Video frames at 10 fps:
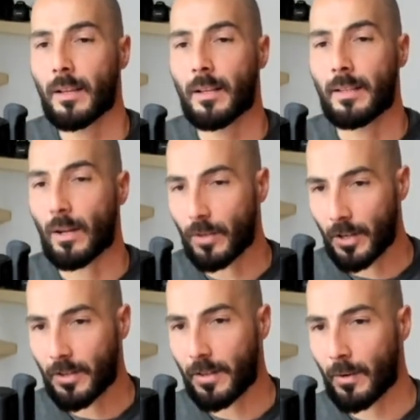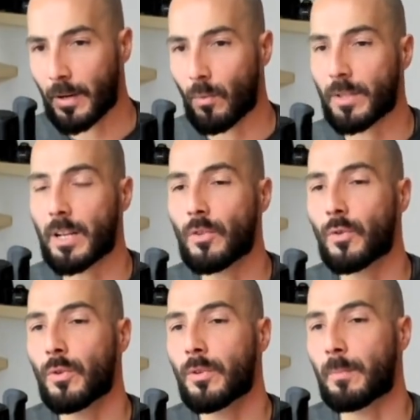Now, nudge theory was
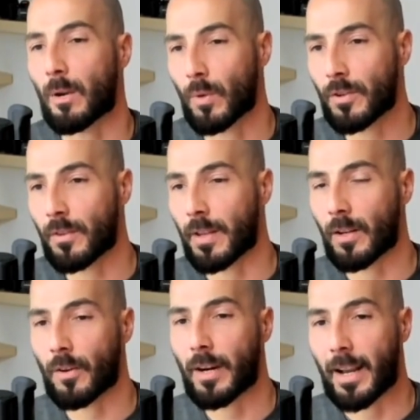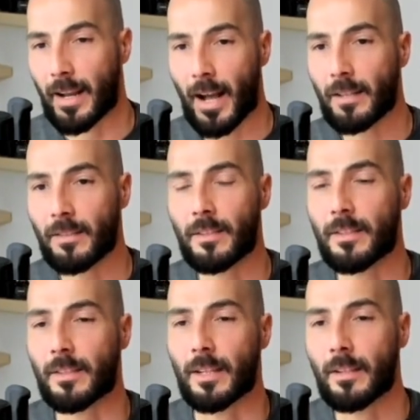introduced by Richard Thaler and Cass
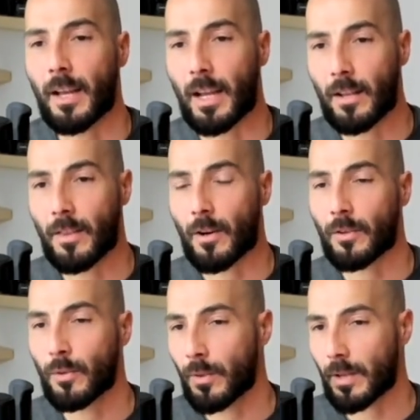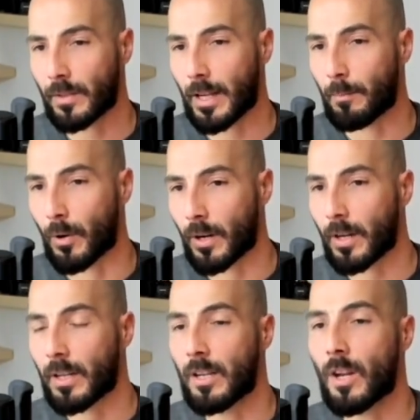Sunstein in their 2008 book,
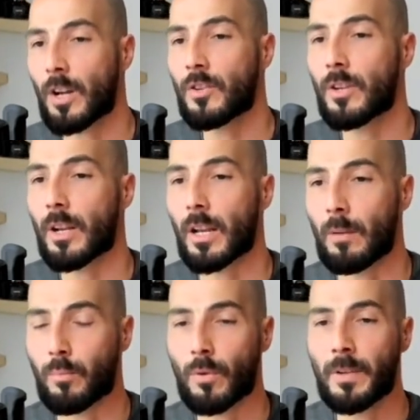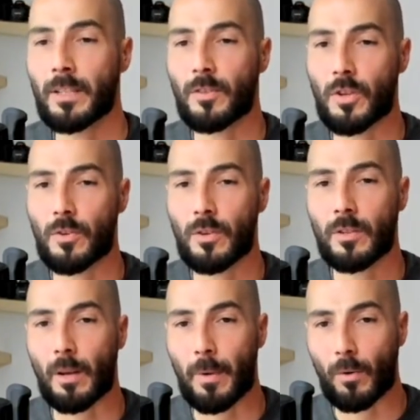Nudge: Improving Decisions
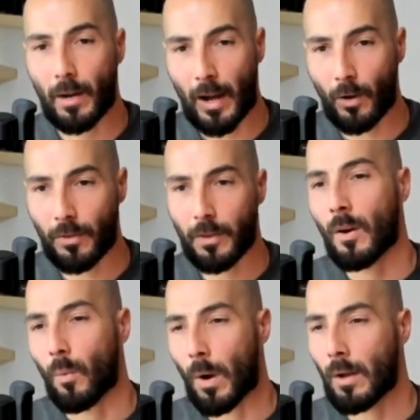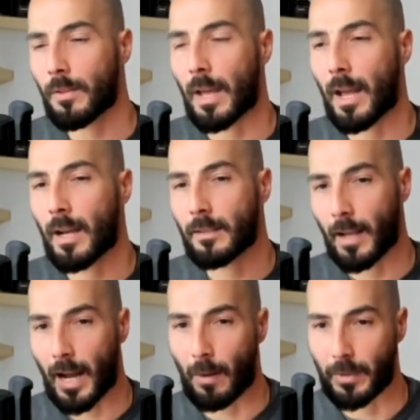About Health, Wealth, and
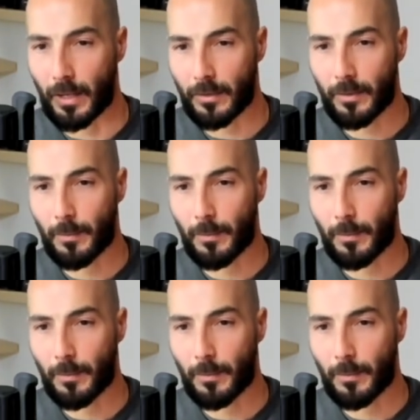Happiness.